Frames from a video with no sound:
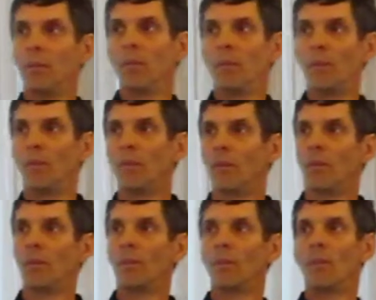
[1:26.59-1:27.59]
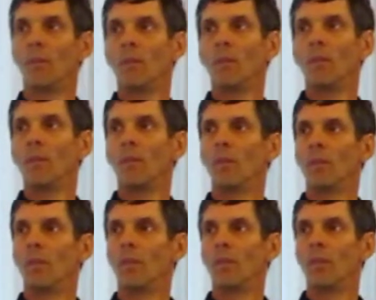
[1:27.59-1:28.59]
problem solve a little bit if they got some time.
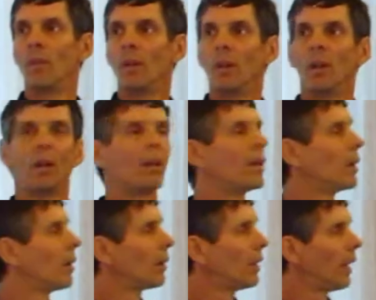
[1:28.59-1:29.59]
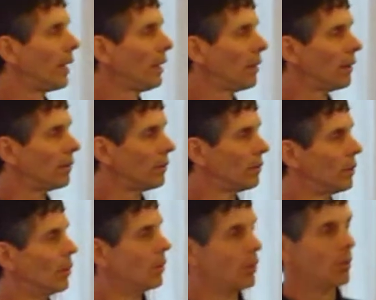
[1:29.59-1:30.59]
Okay.
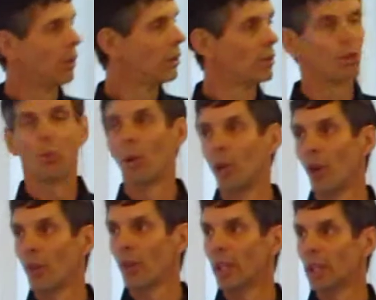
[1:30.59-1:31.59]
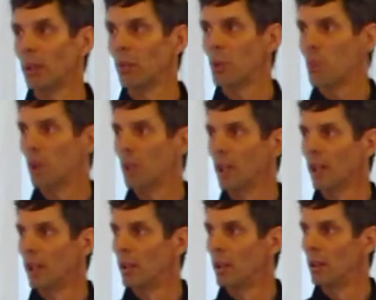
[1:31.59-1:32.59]
So what do y'all think? Which one do you
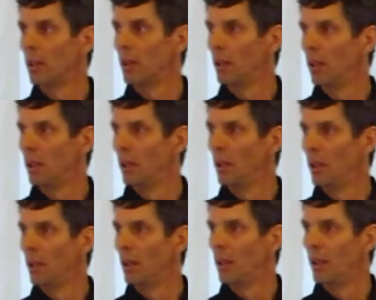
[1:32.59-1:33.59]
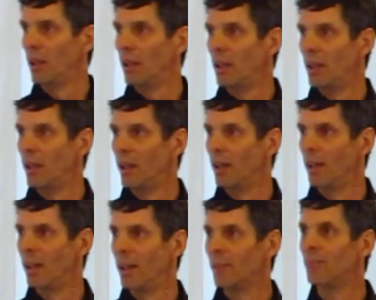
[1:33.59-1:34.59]
like? I want to be number four.
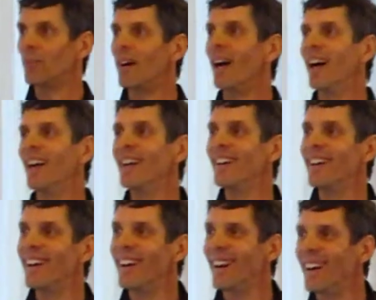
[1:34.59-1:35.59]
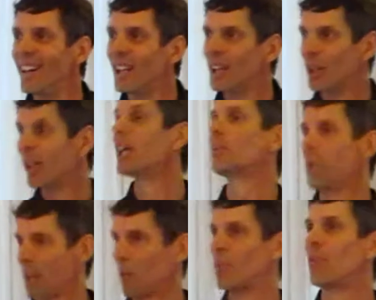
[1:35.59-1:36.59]
Huh? You'd like to be
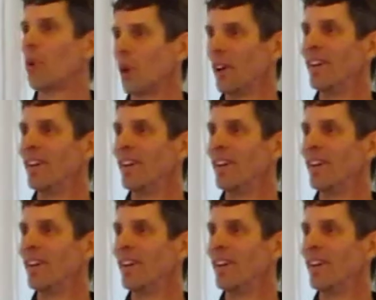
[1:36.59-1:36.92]
number four.